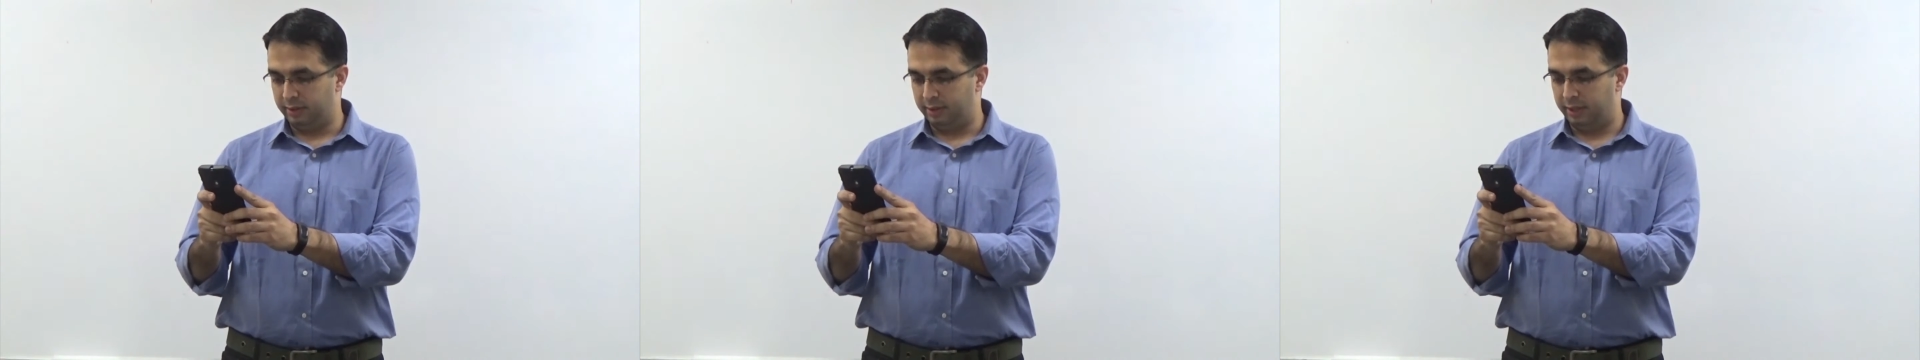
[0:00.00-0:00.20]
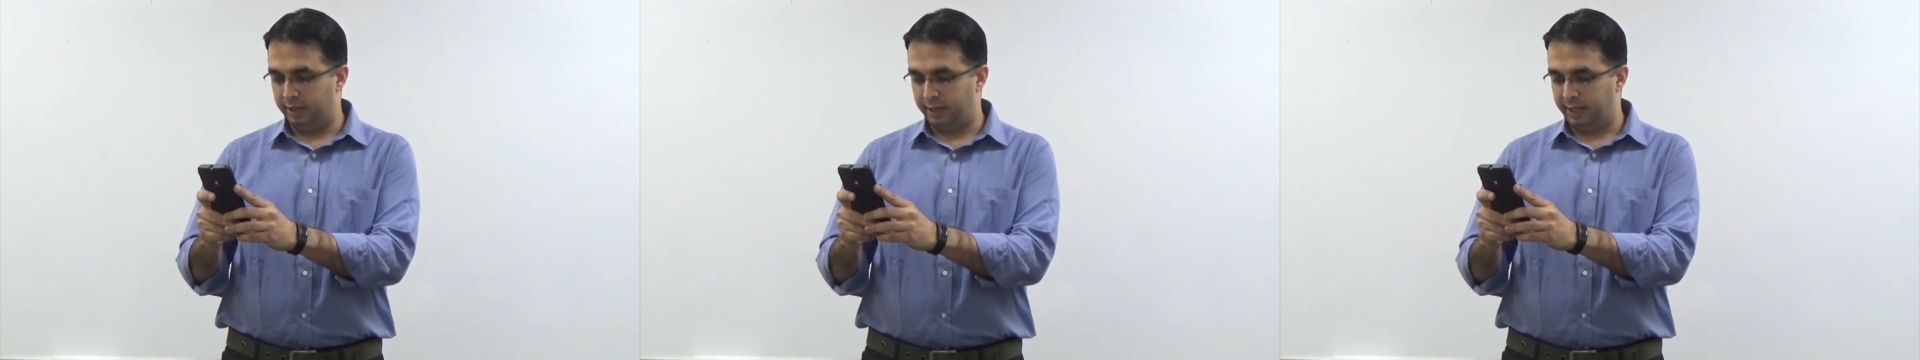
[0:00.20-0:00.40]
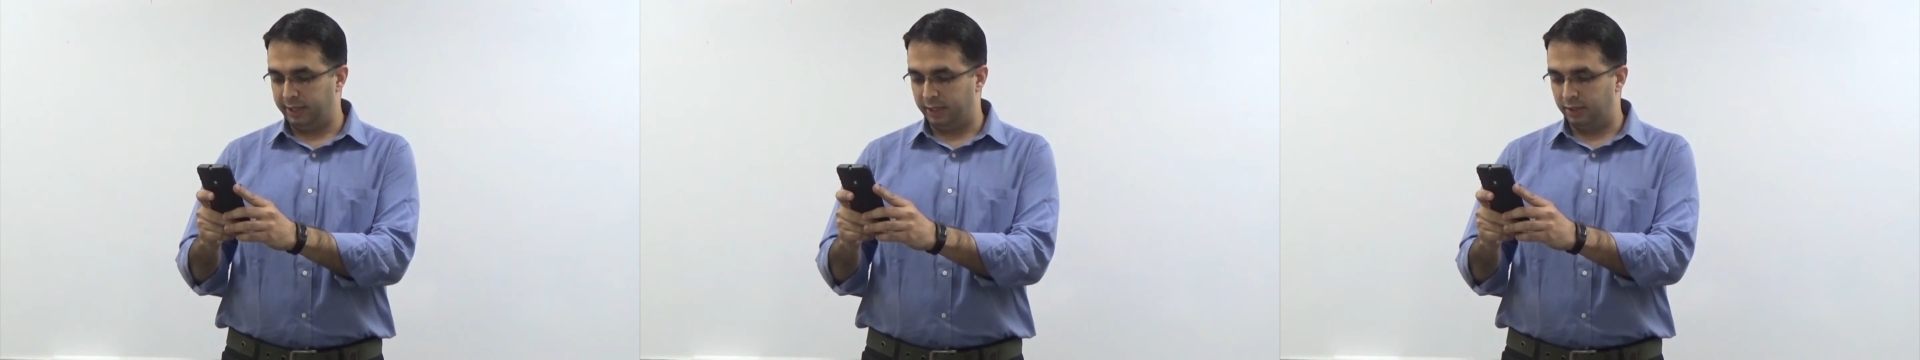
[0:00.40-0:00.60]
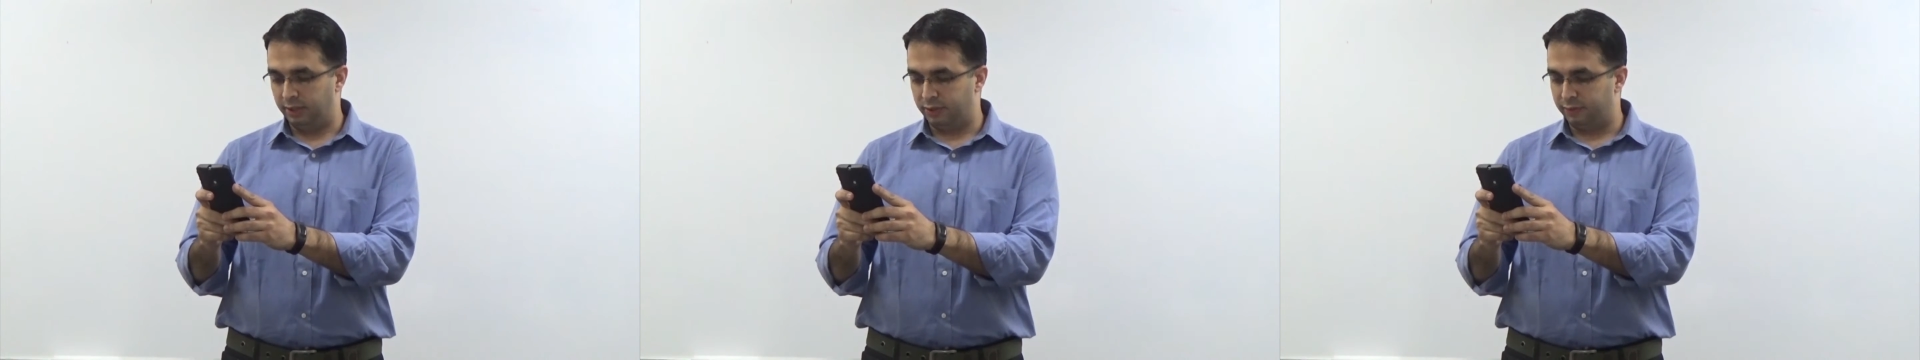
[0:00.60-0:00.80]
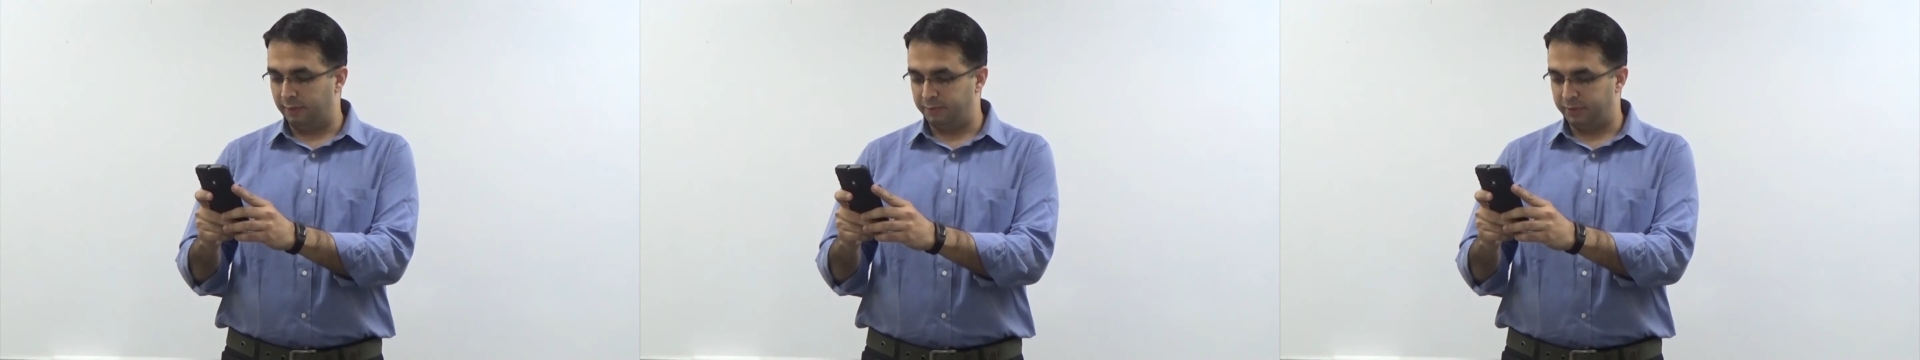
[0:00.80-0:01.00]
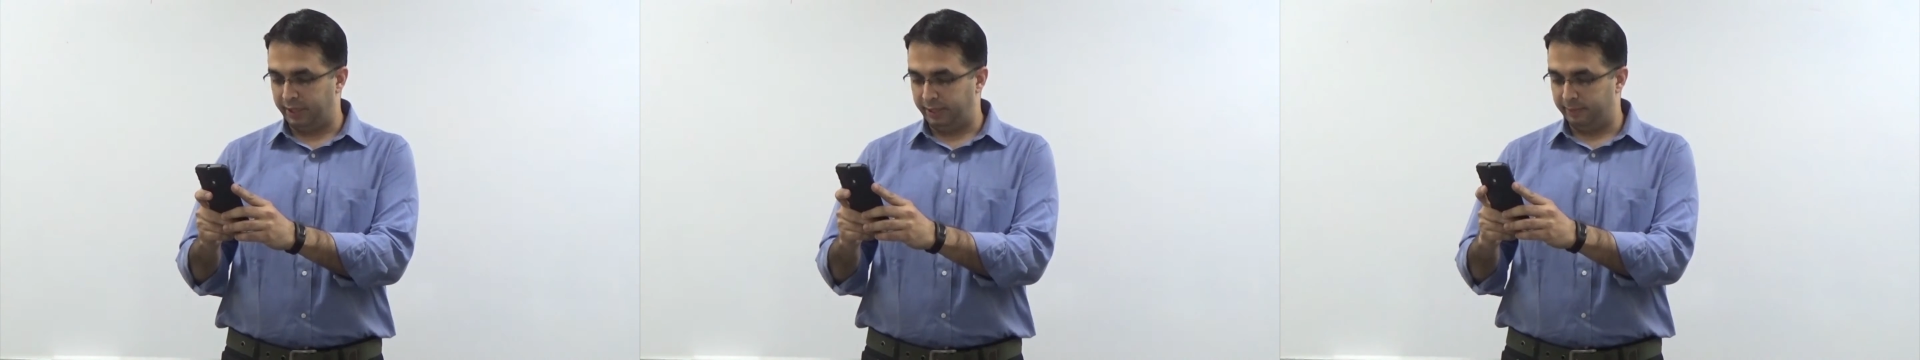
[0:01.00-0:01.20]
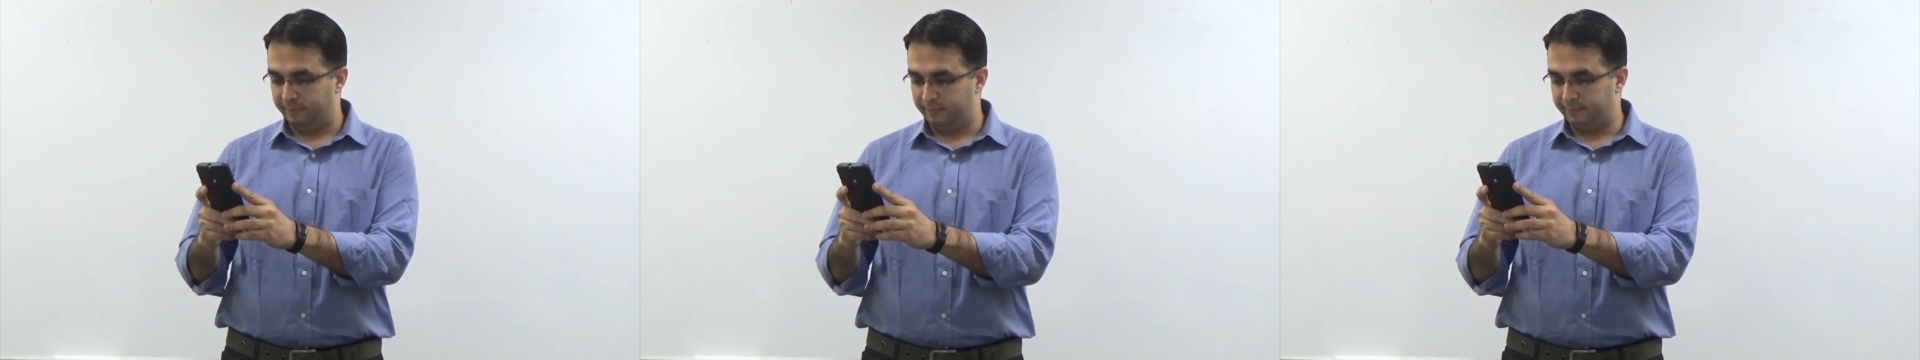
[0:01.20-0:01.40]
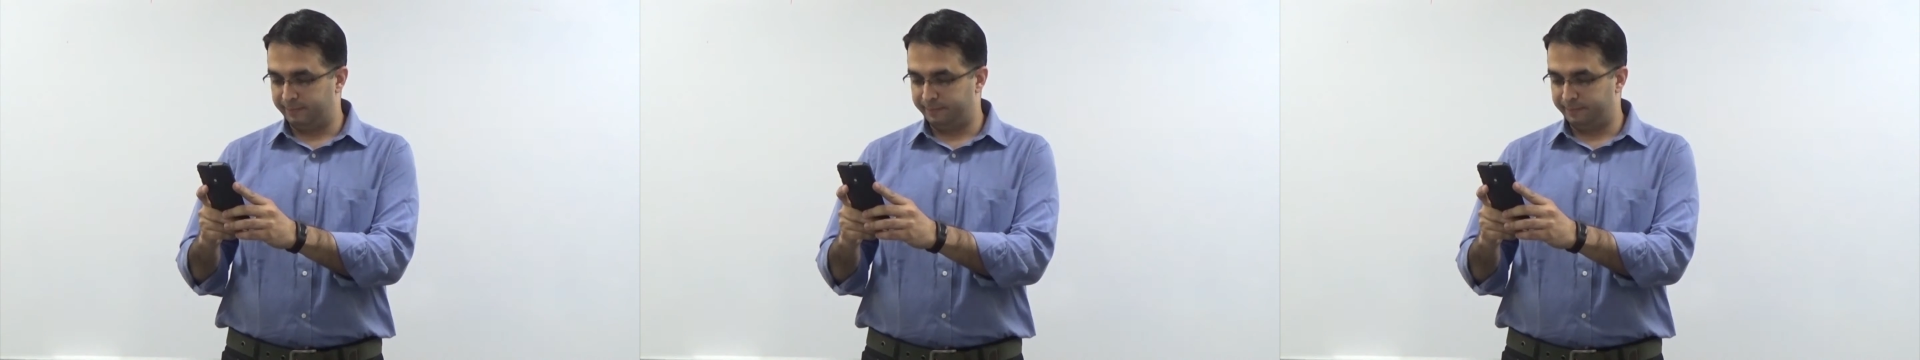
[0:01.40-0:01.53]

the e-commerce website.